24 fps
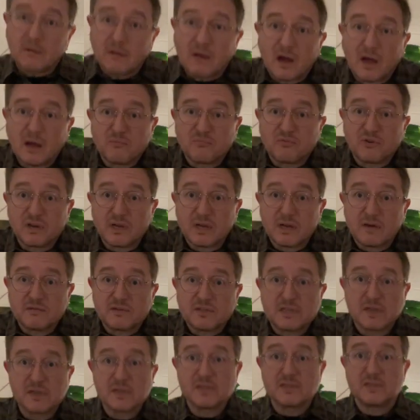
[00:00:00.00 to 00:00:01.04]
I'm pretty
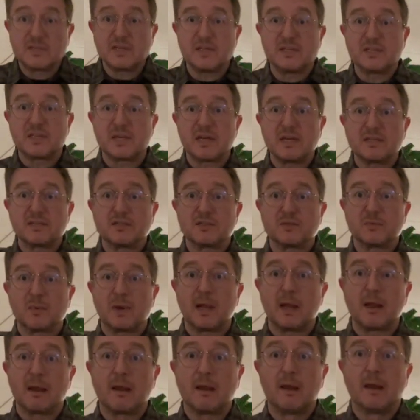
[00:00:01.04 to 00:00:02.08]
oversized these days as
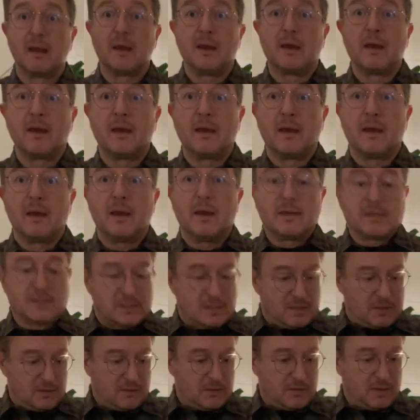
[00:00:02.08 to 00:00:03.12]
well.
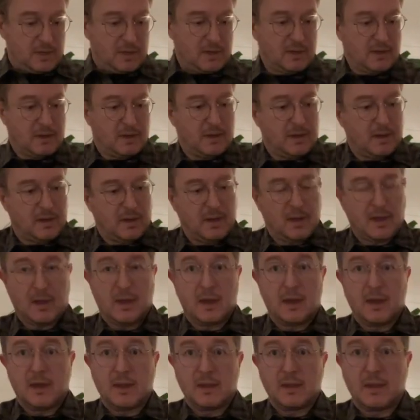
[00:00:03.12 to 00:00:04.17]
So
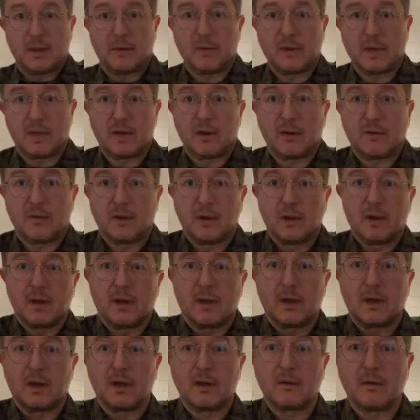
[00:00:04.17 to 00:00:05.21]
there we go.
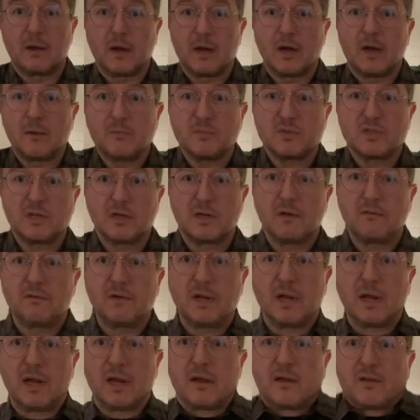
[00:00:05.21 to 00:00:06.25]
Arms, lovely
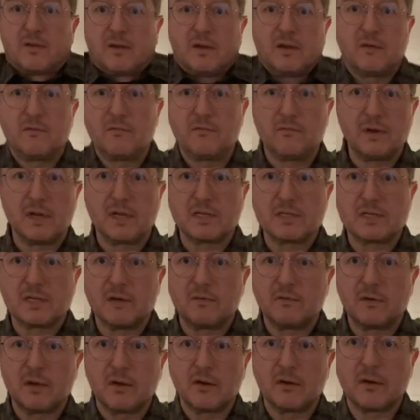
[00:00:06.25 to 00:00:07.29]
length, feels
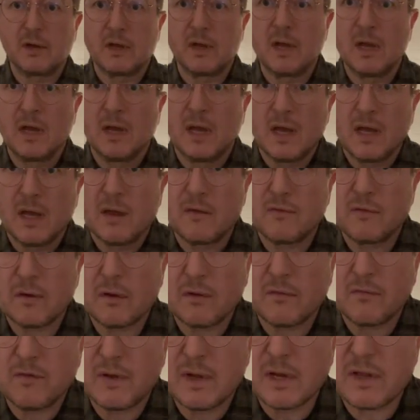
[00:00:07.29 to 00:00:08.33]
lovely on. I've got a
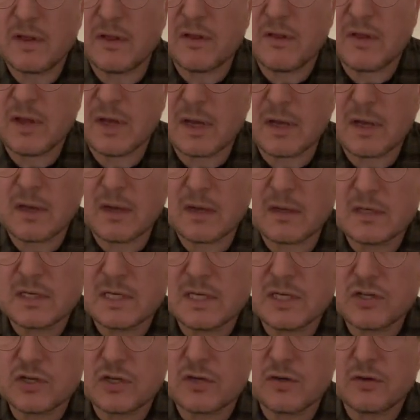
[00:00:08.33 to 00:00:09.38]
fairly thick
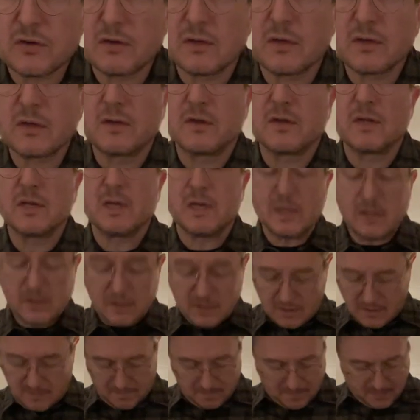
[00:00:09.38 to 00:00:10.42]
t-shirt on underneath.